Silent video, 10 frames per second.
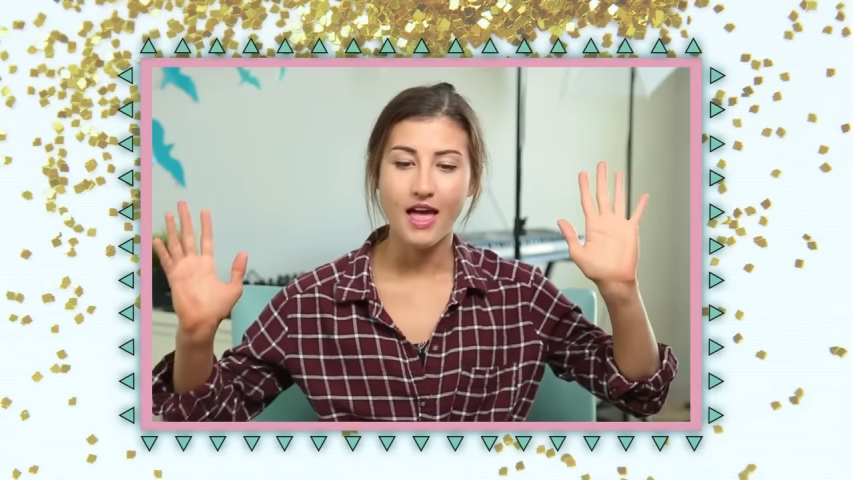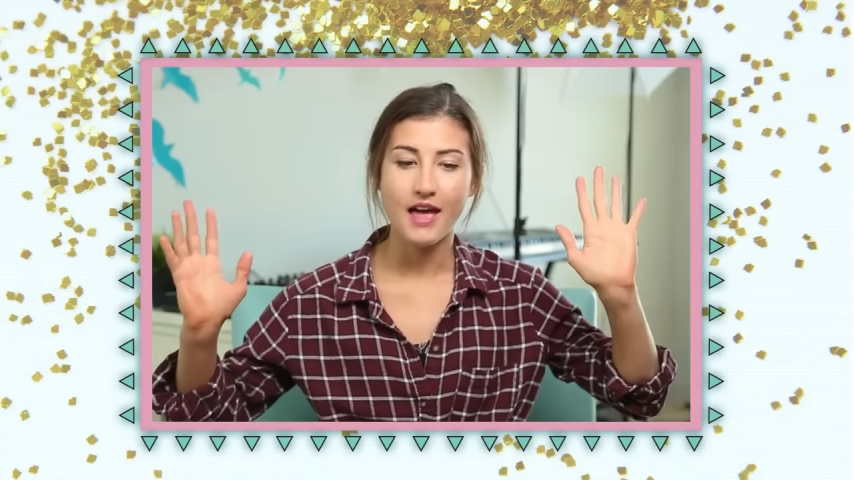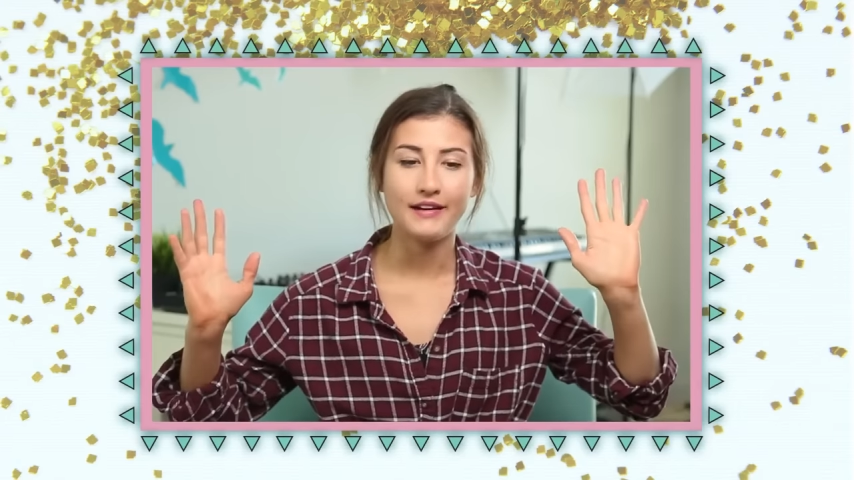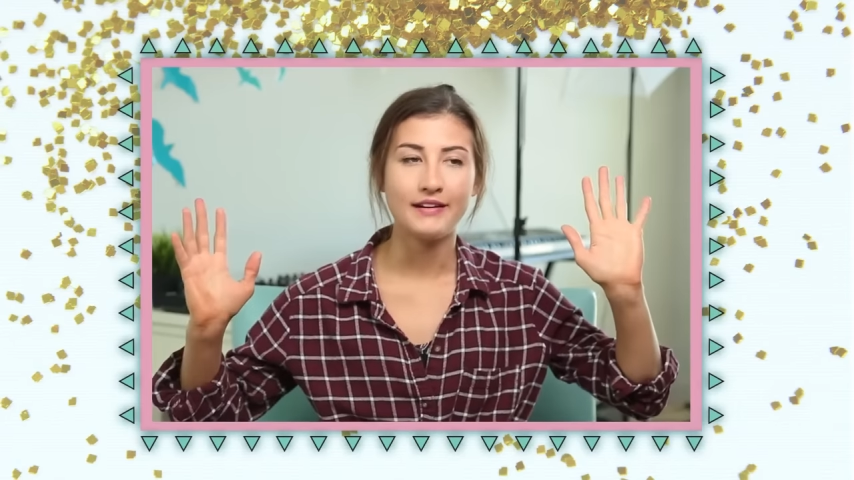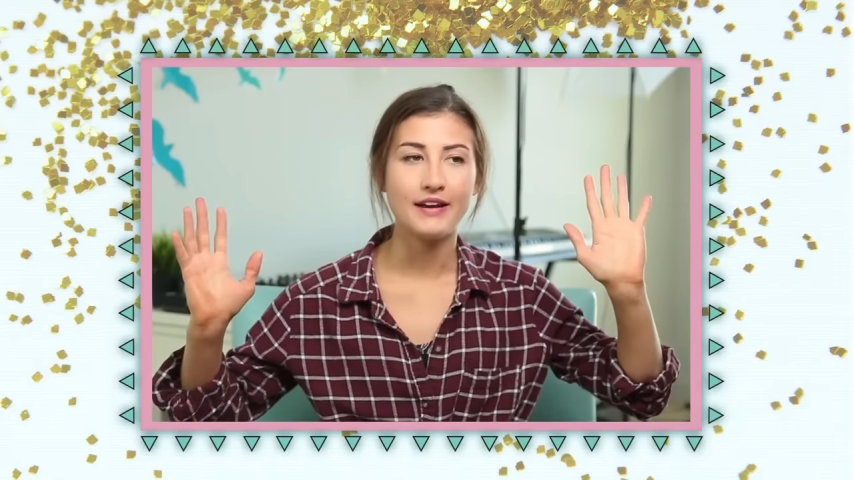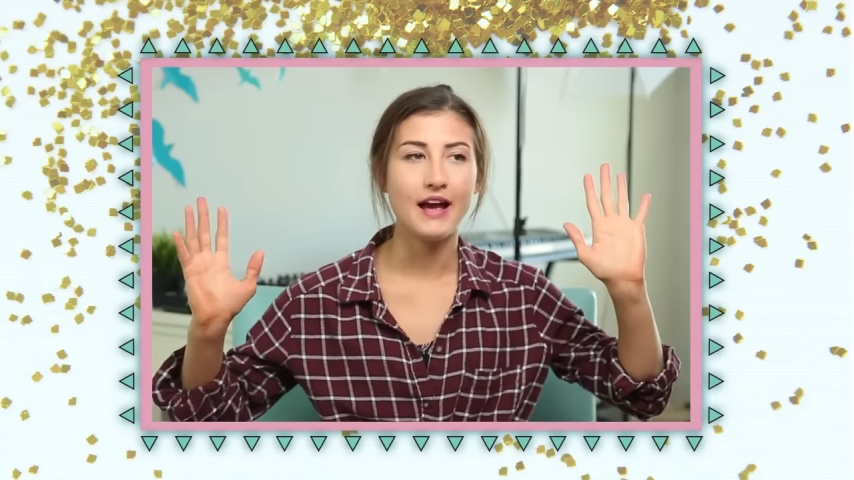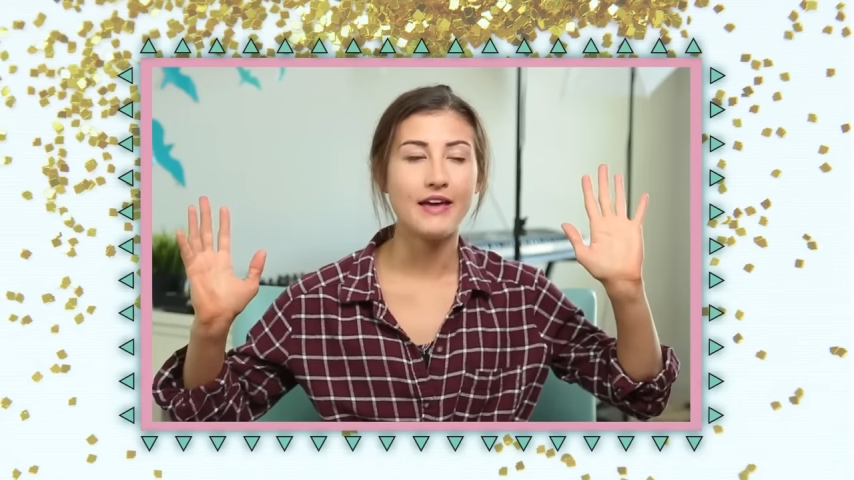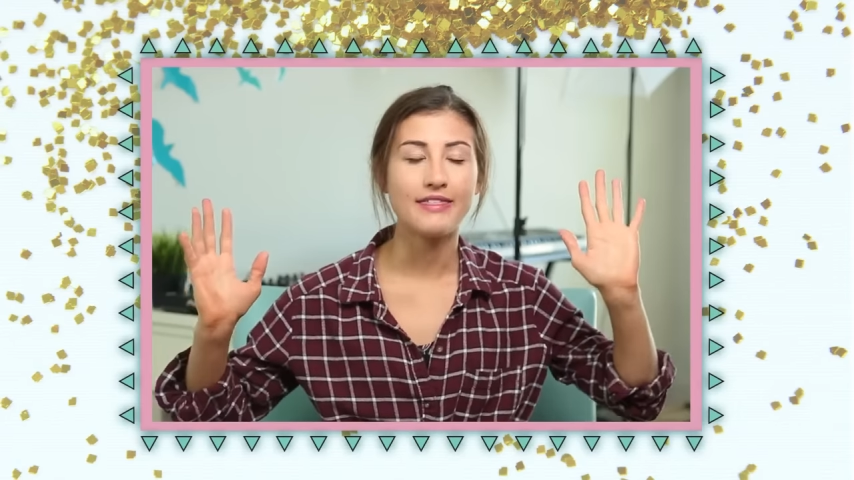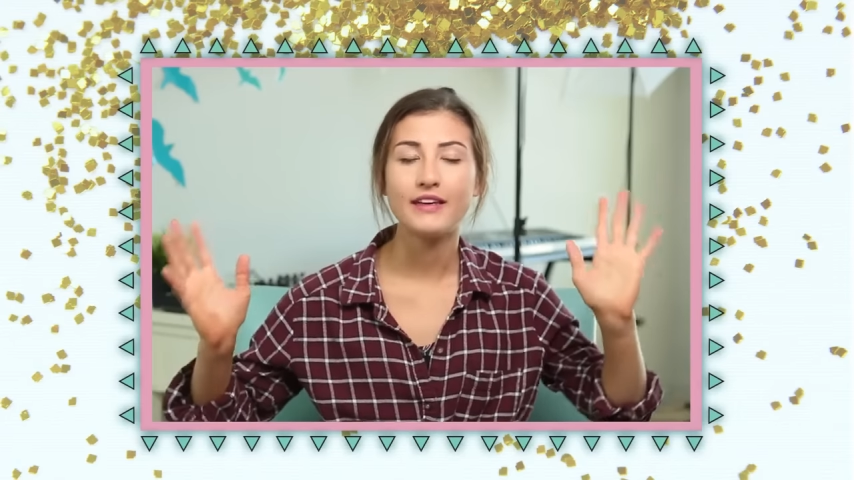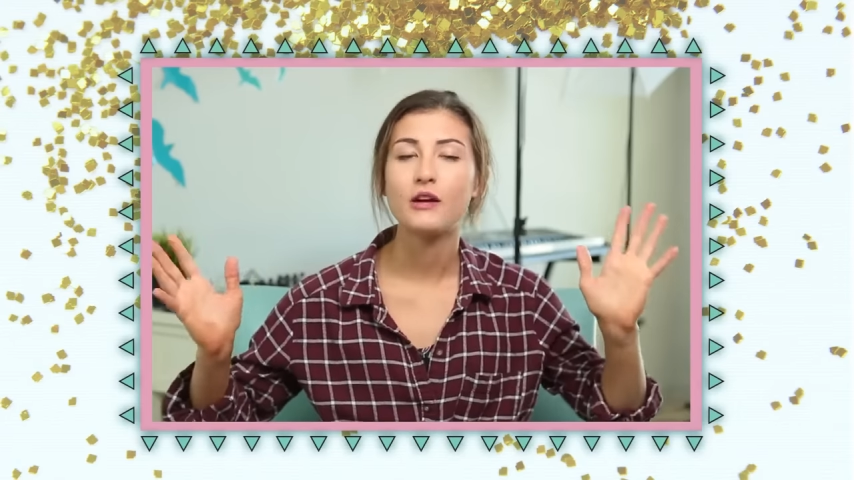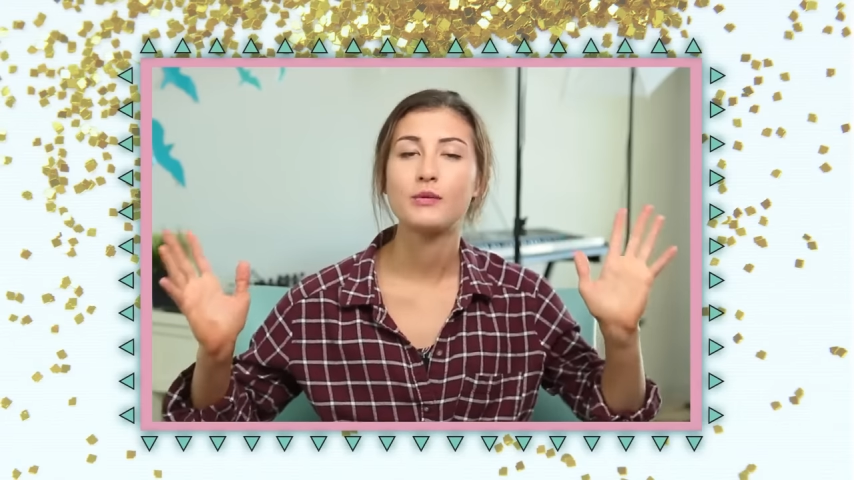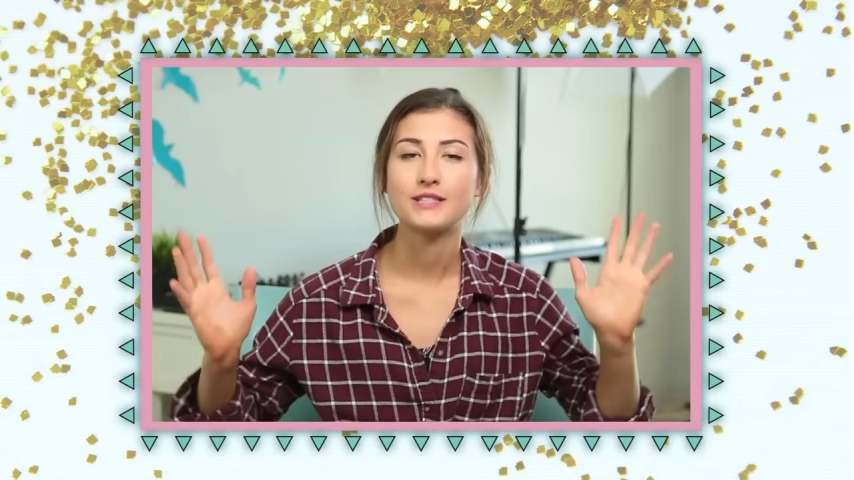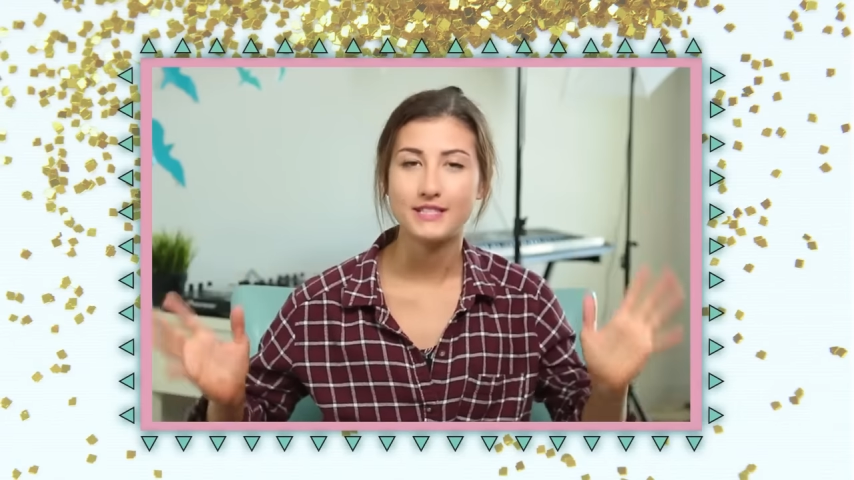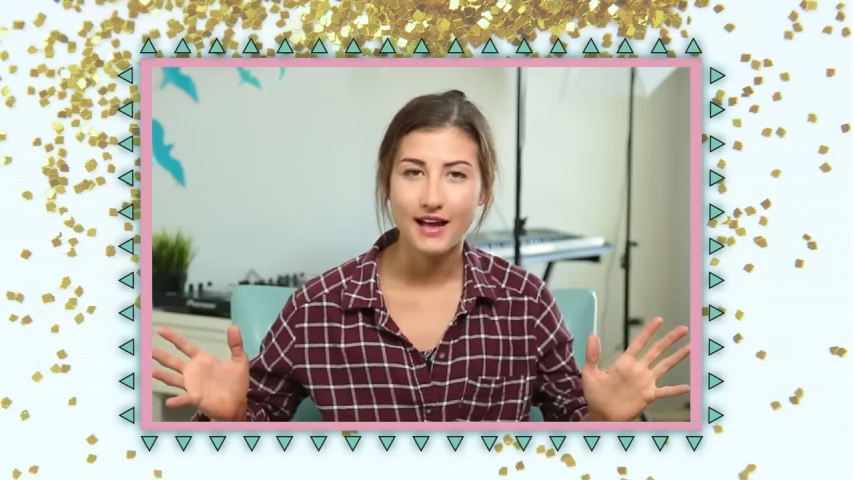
and I think it was a